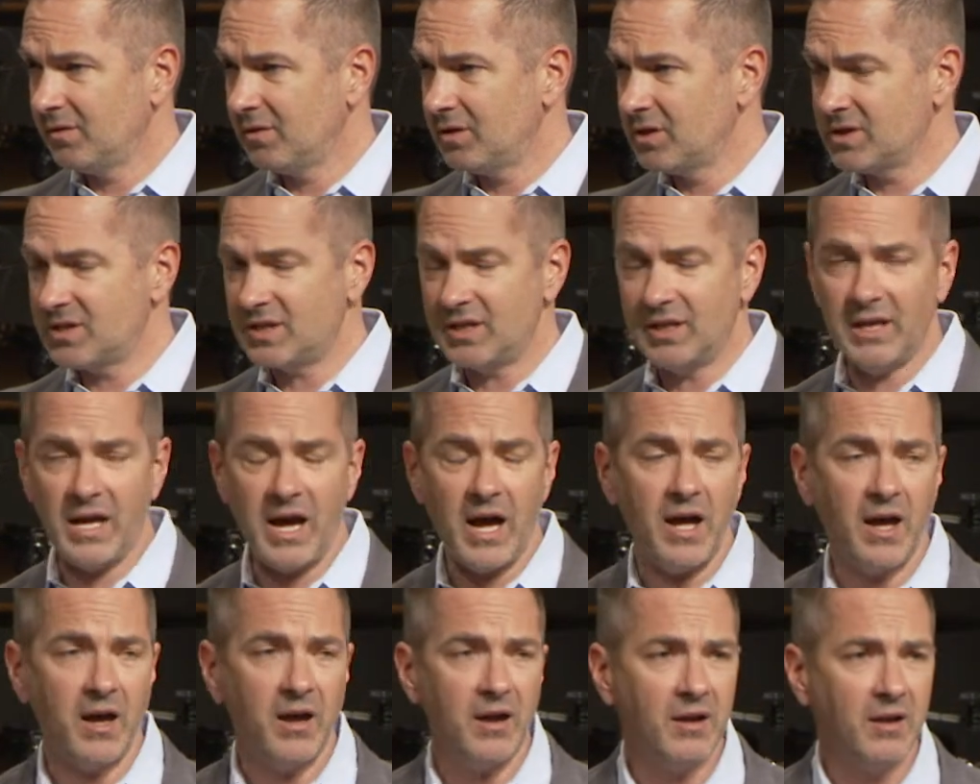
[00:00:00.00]
Do you see
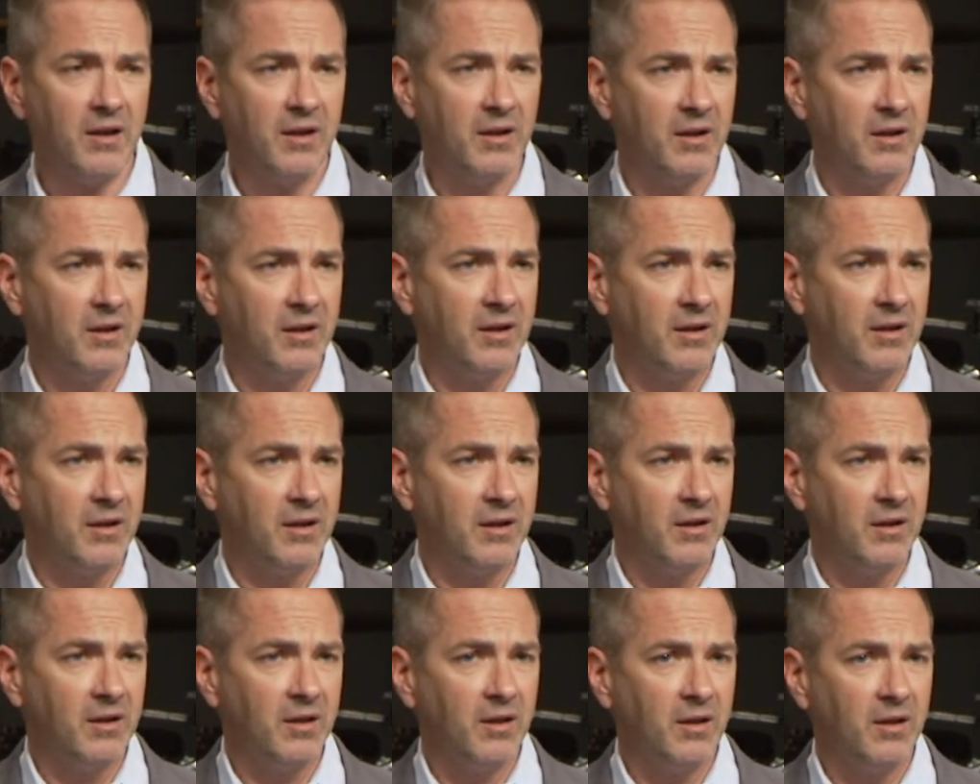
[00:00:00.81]
that?
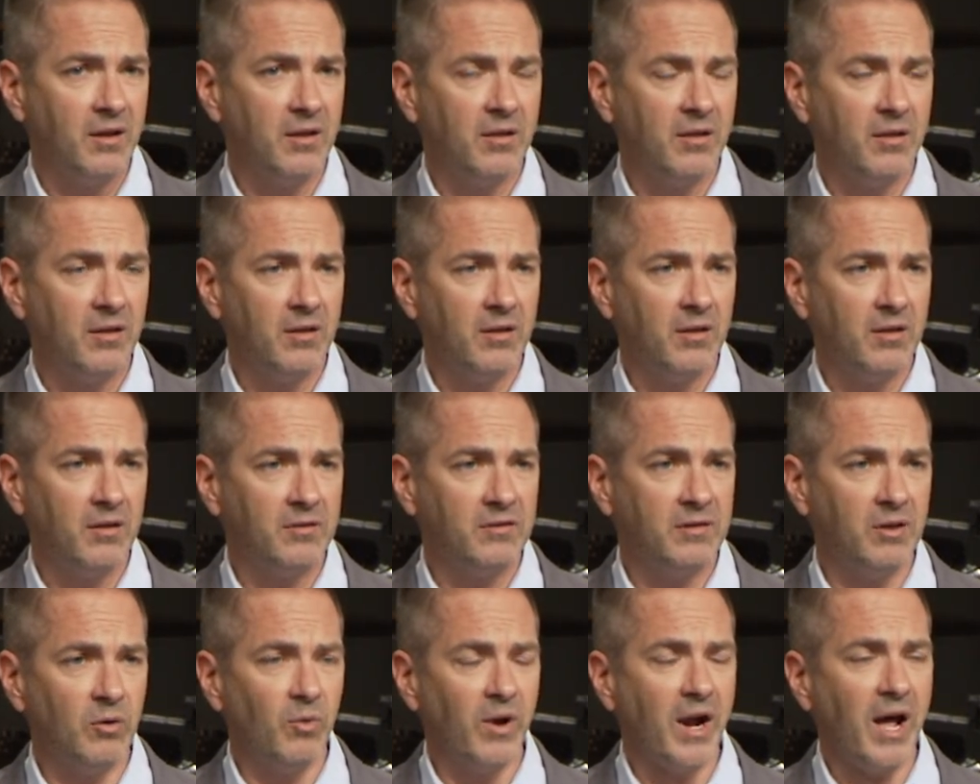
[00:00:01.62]

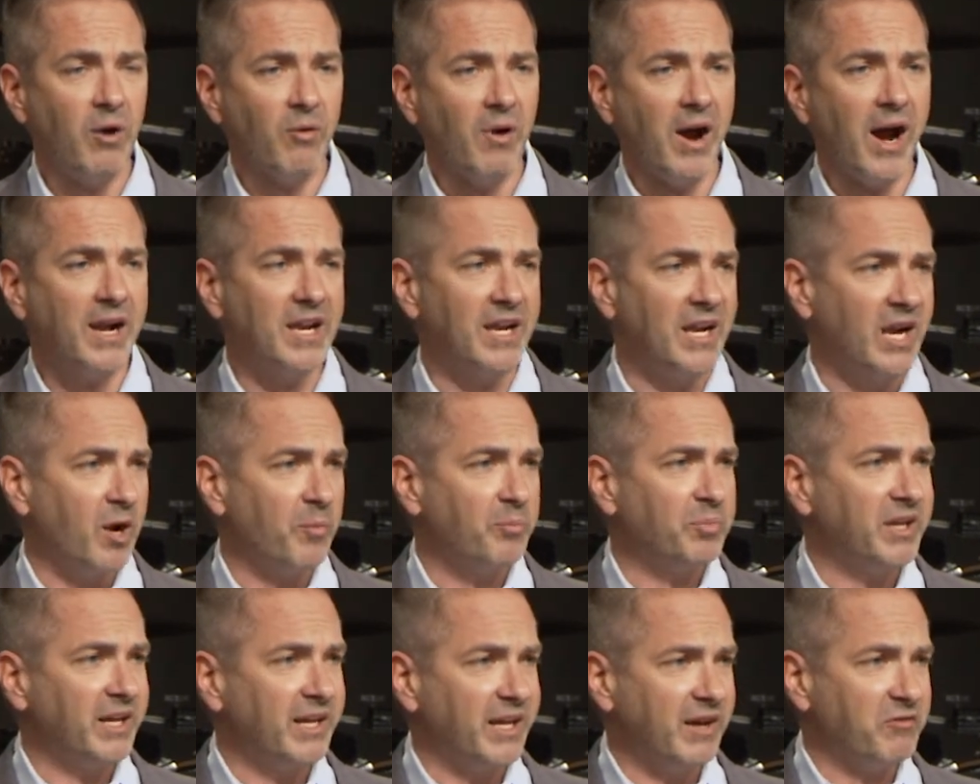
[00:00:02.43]
See, when I ride an
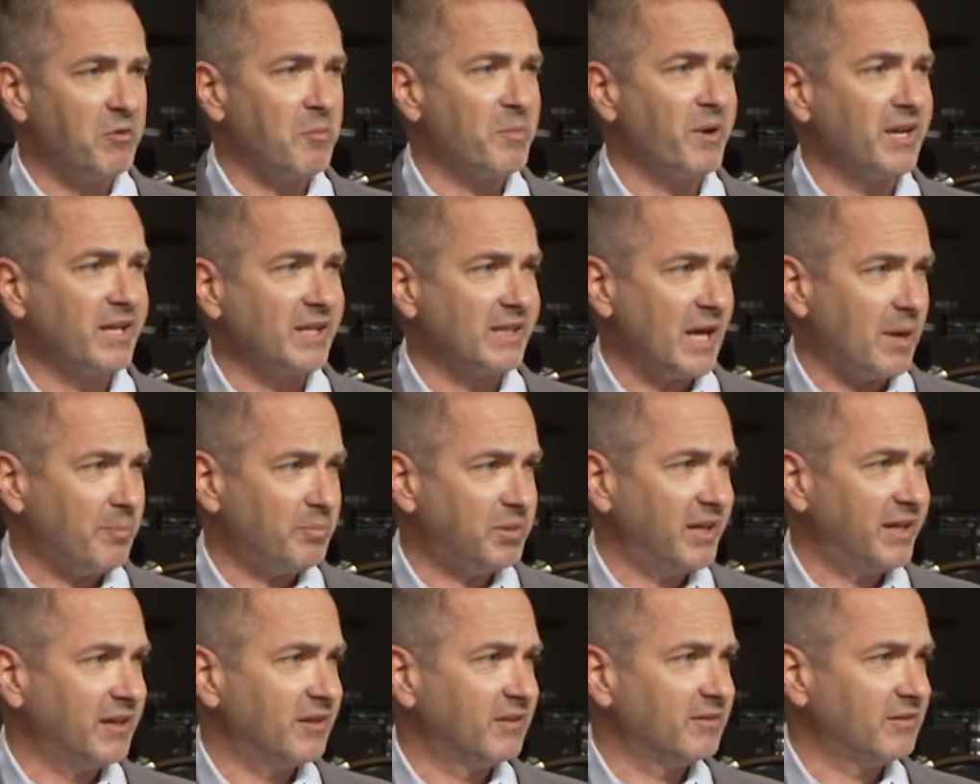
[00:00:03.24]
airplane, everybody on that
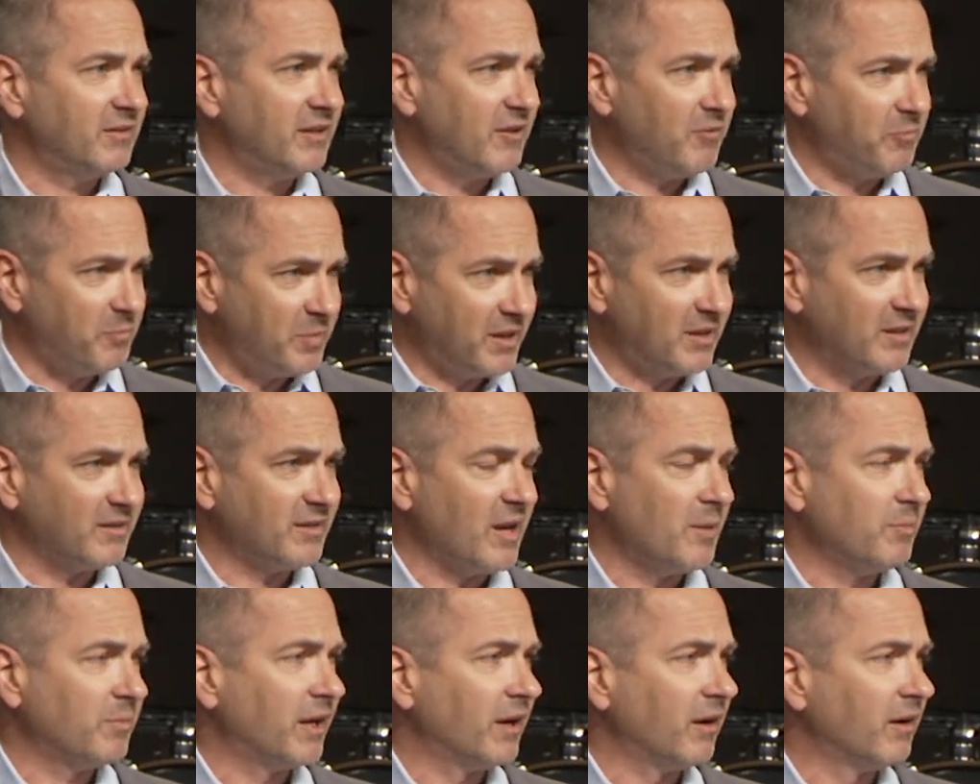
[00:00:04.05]
plane is safe because
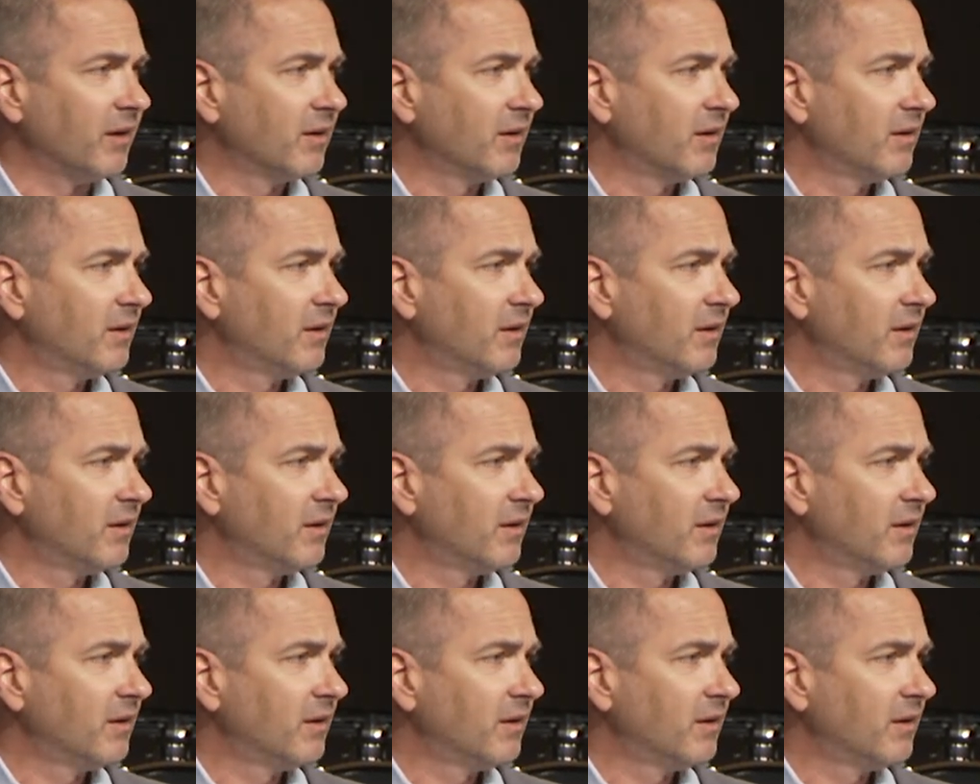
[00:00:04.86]
I'm there.